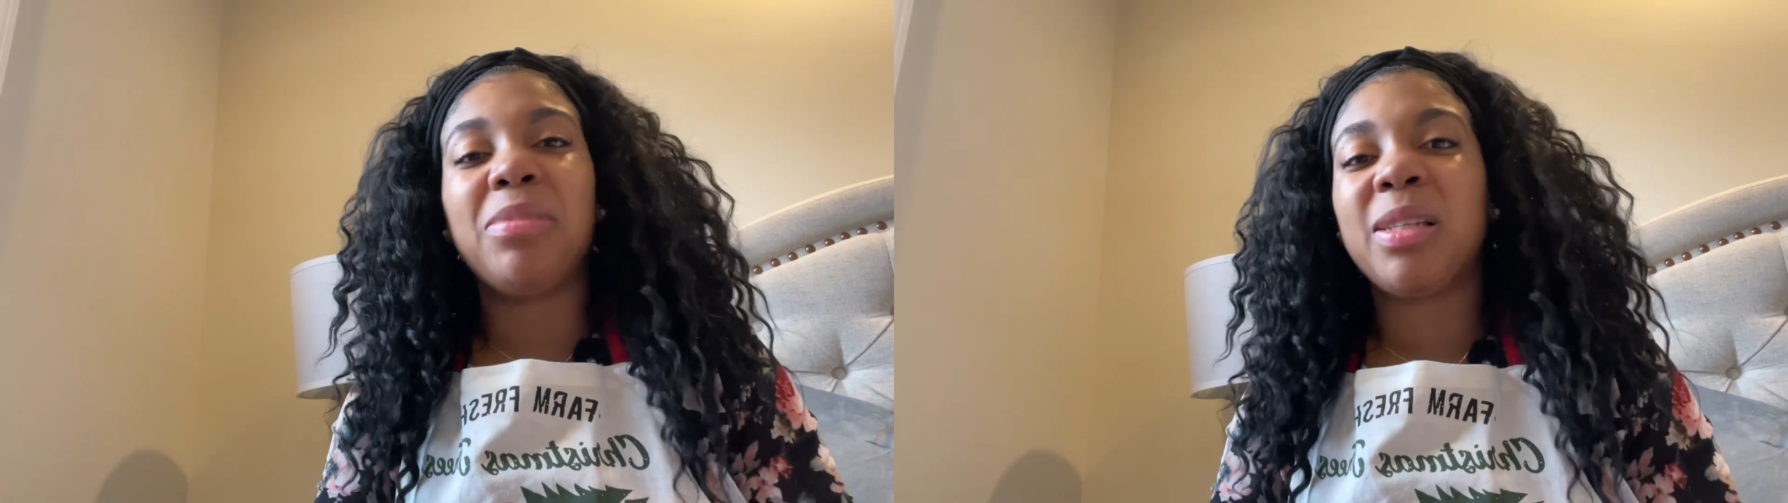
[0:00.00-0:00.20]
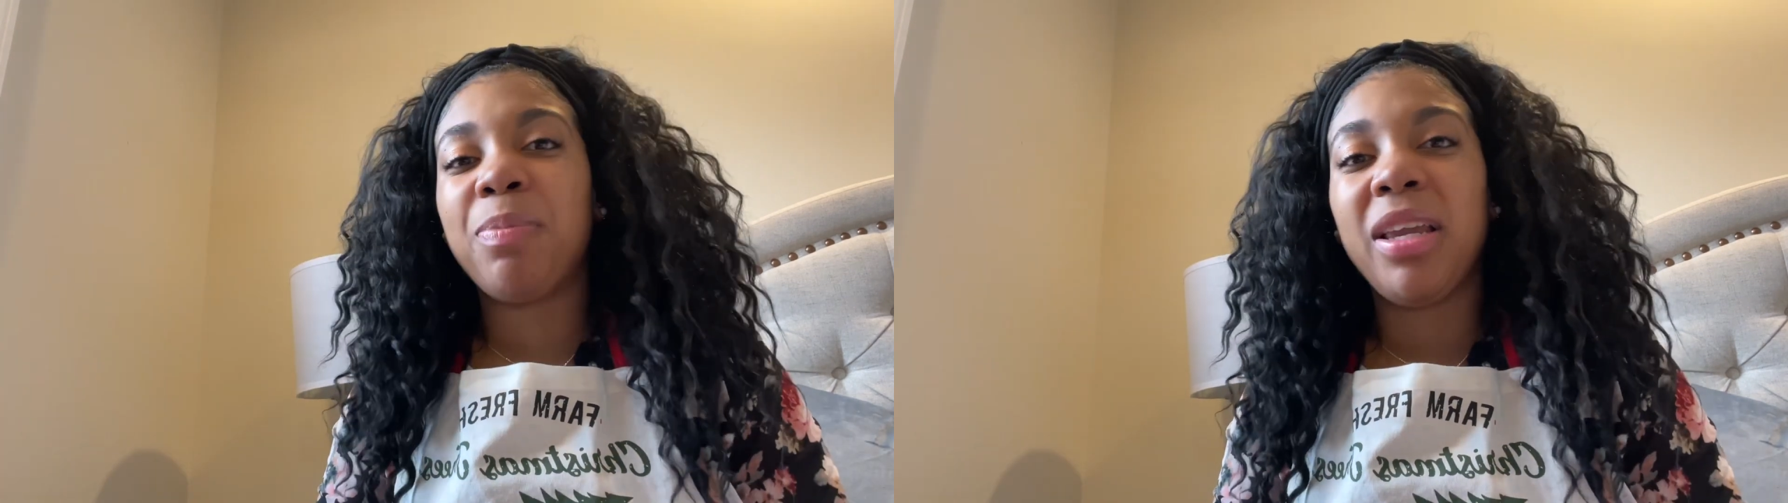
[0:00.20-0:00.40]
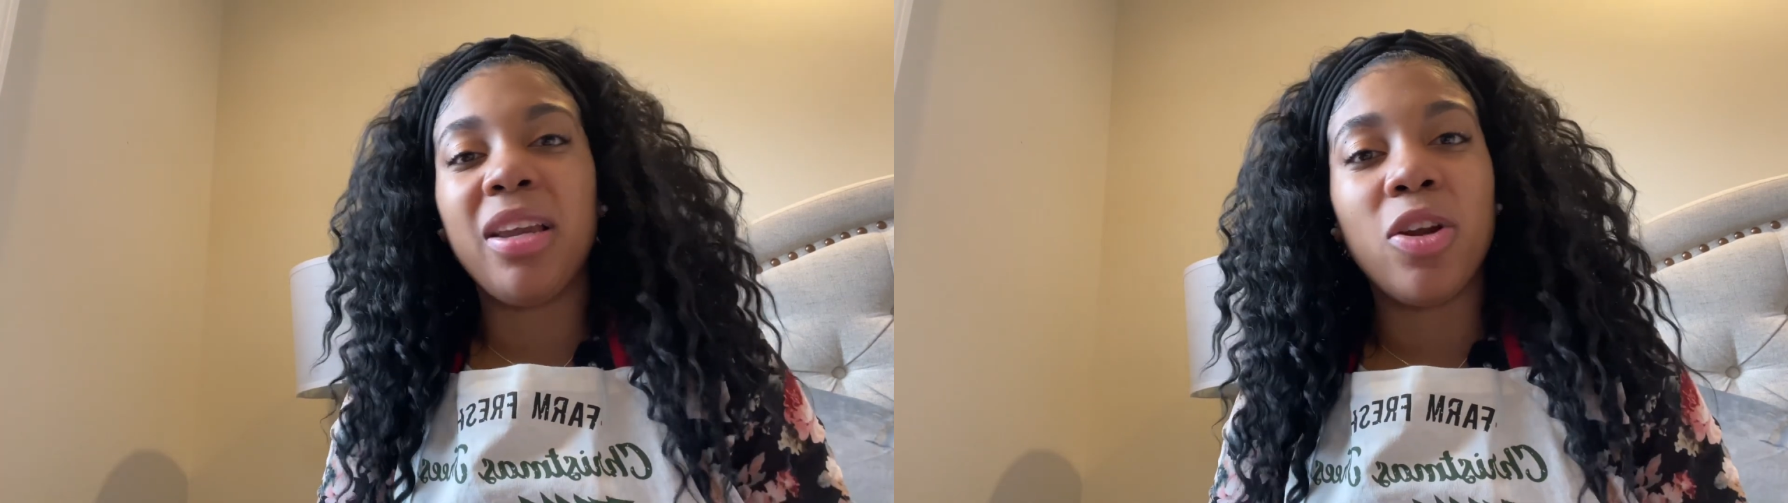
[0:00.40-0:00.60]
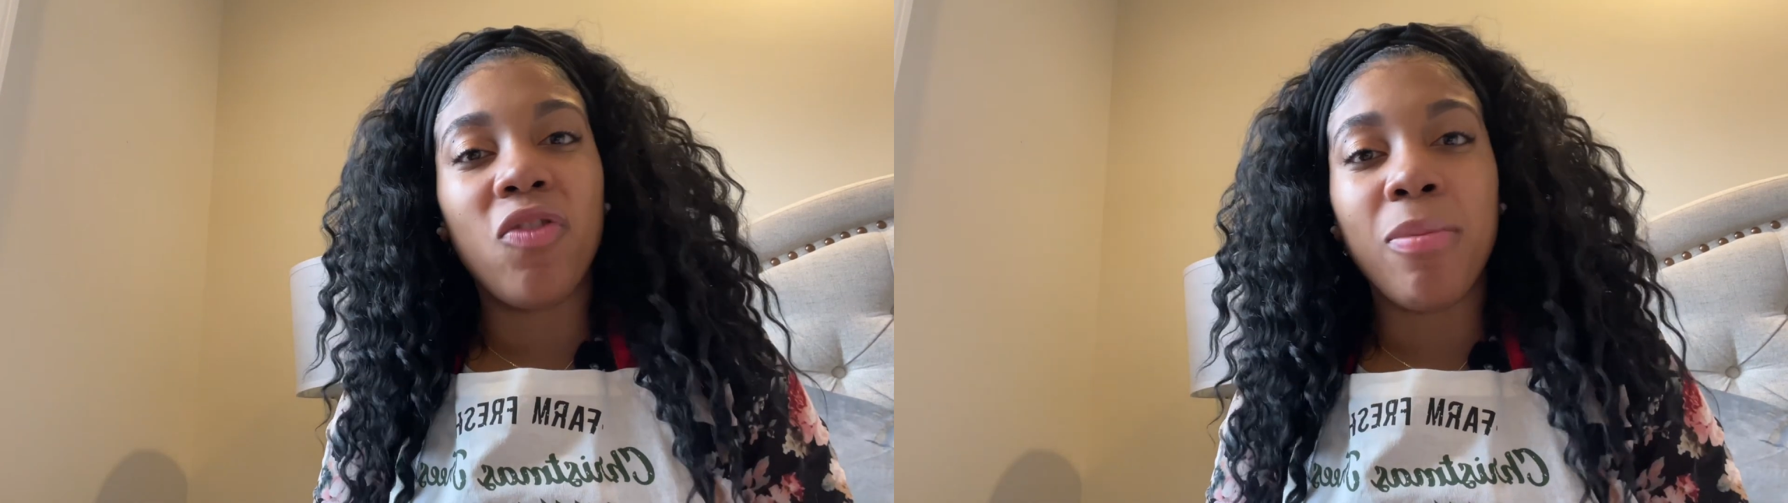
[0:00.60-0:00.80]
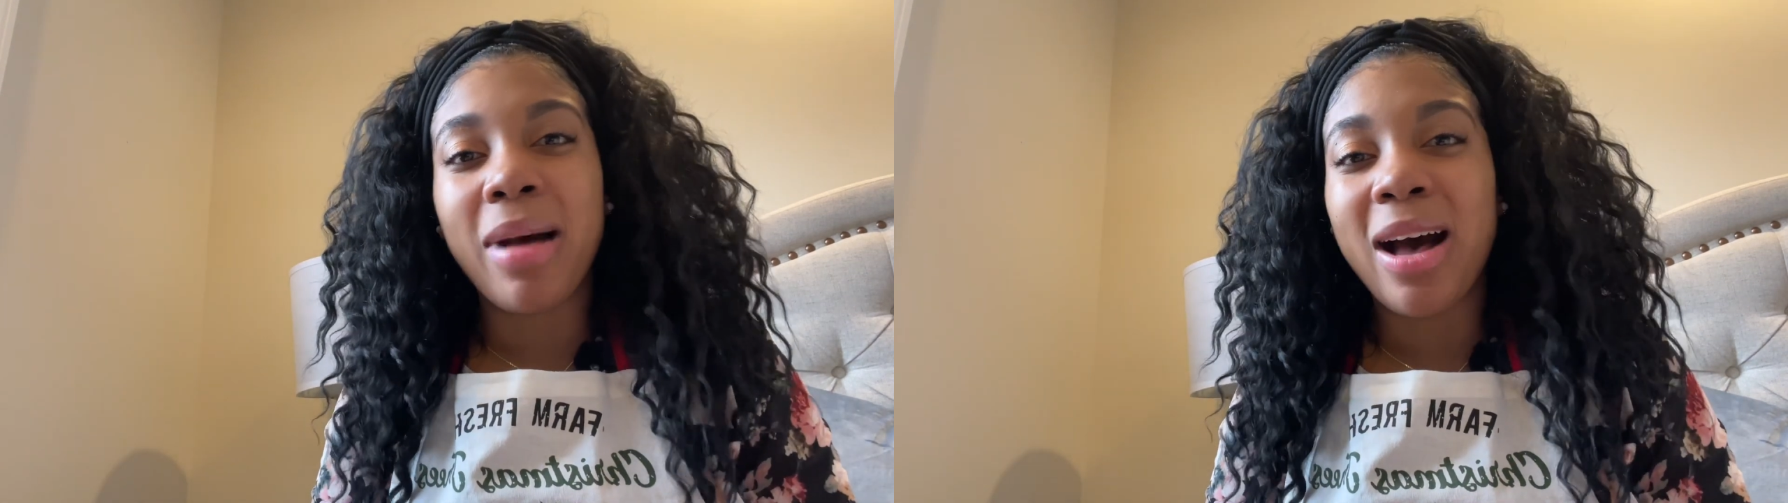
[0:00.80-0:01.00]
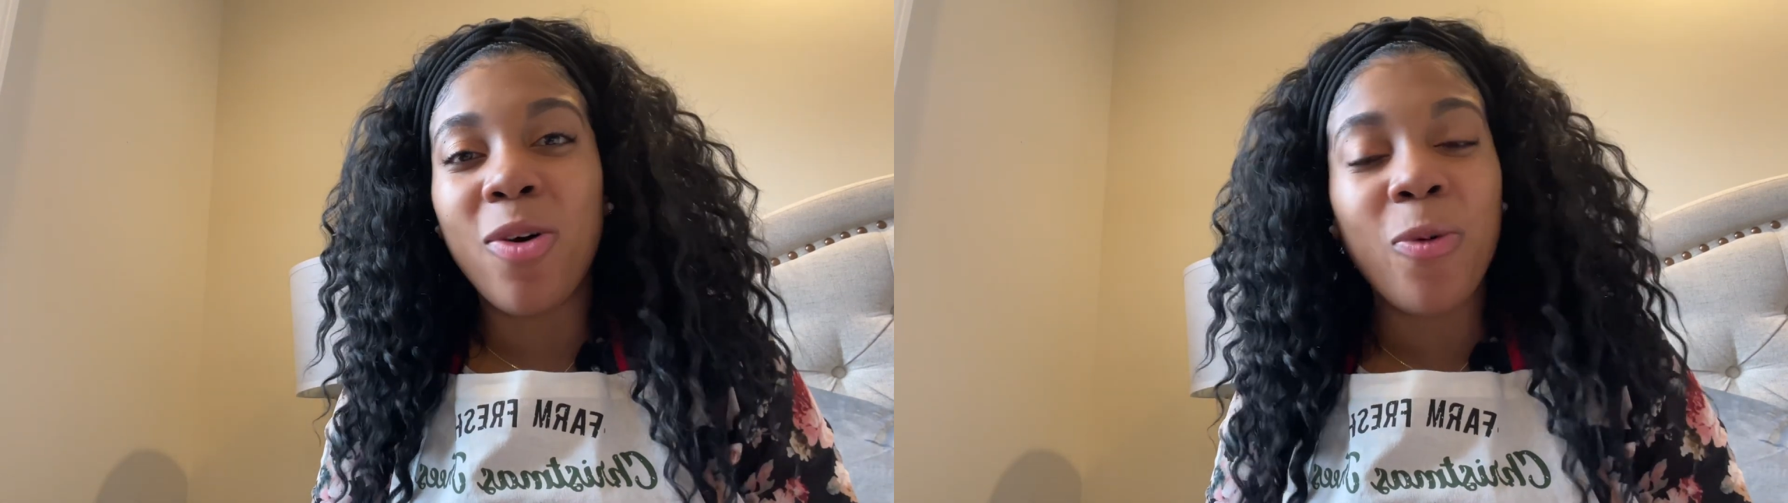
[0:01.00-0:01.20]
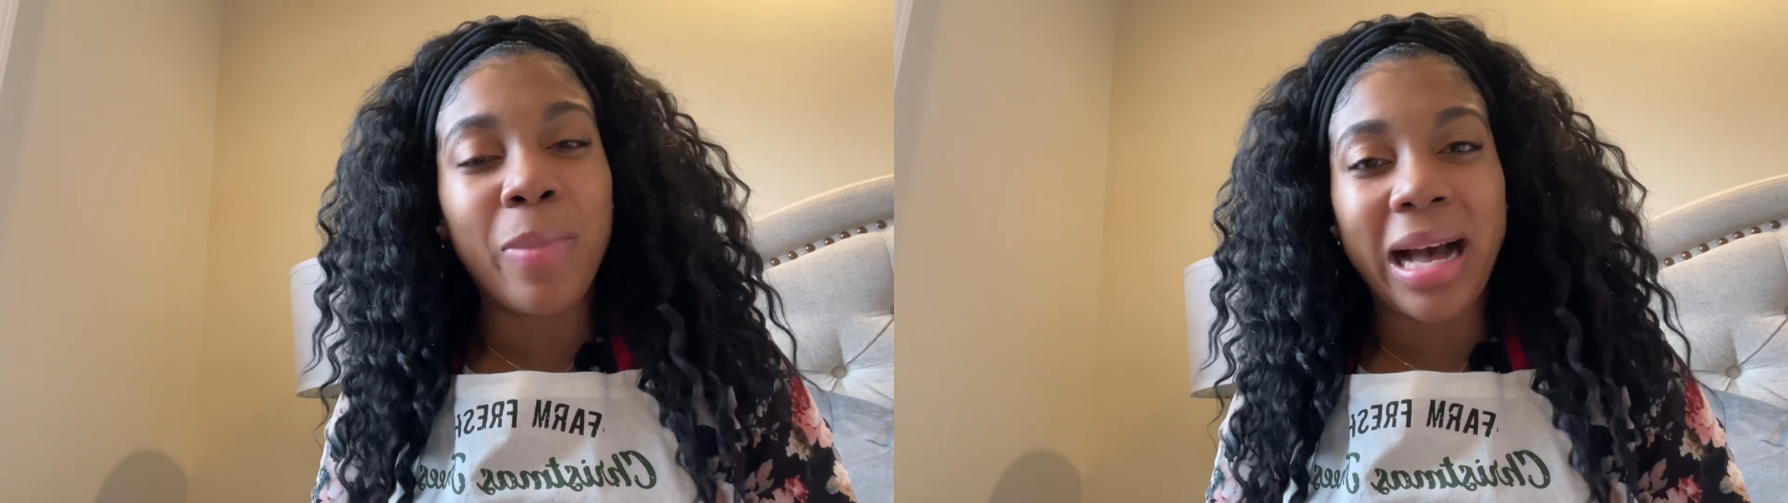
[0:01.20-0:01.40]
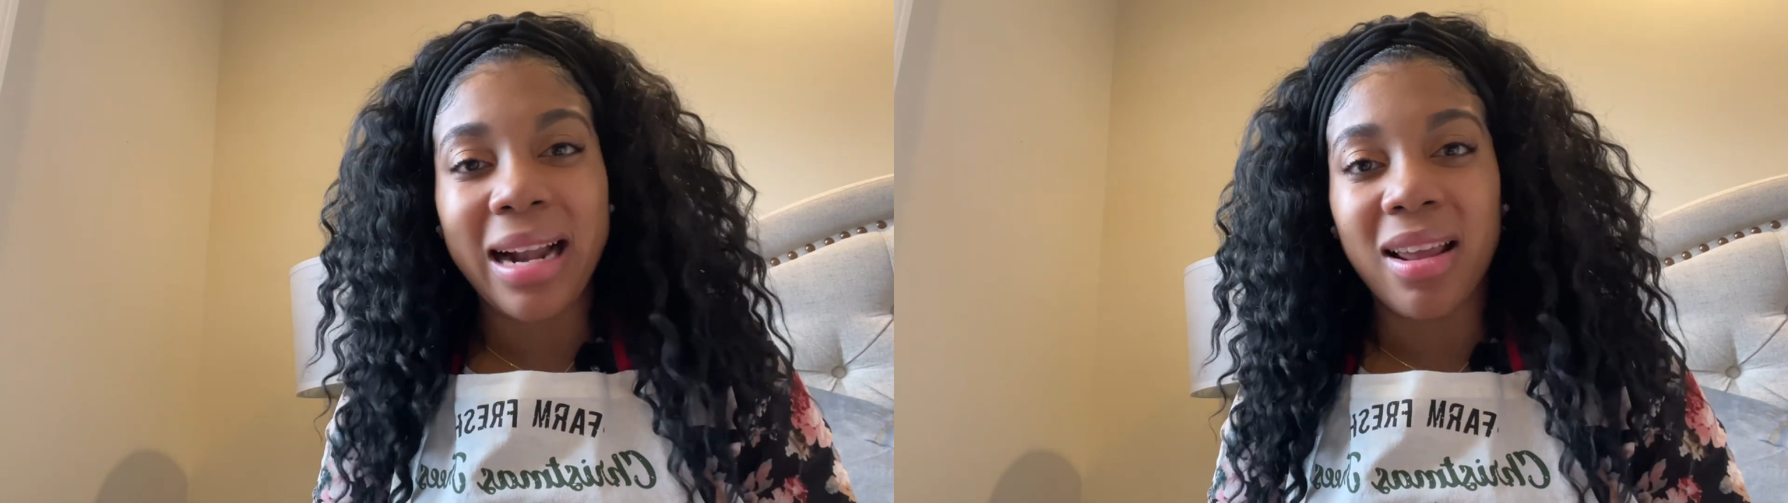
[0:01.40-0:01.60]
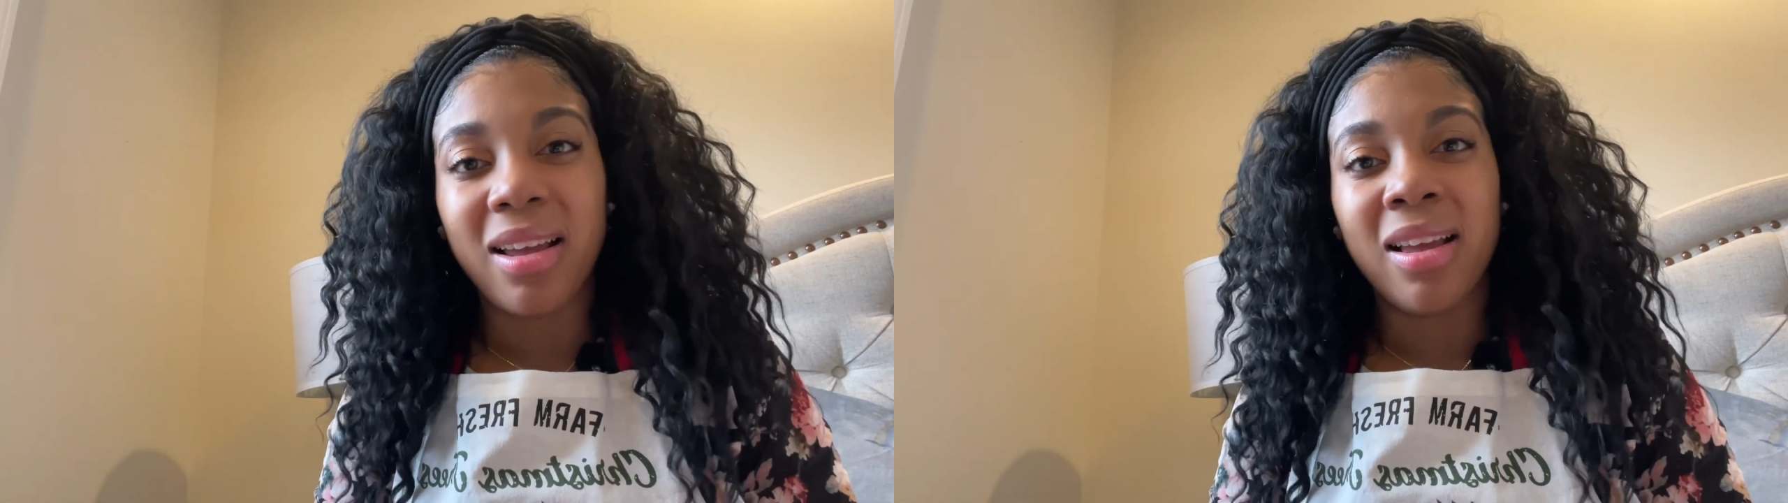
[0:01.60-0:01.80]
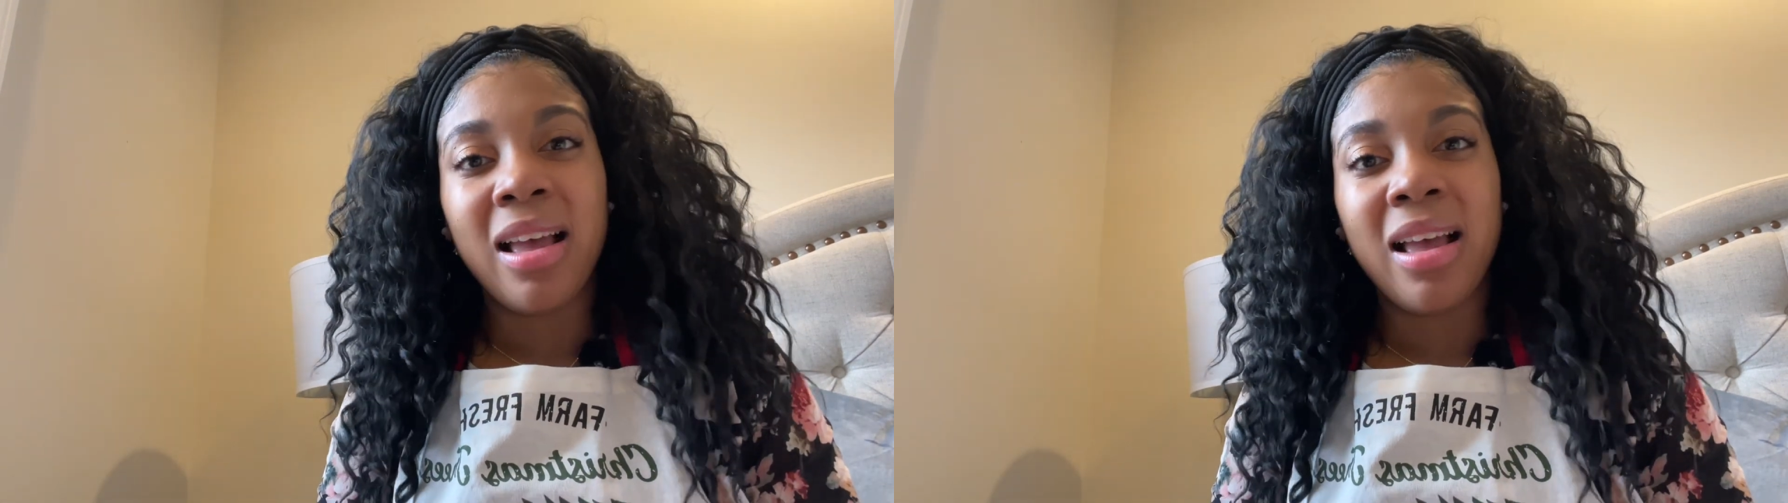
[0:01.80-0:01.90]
speaking over my own body.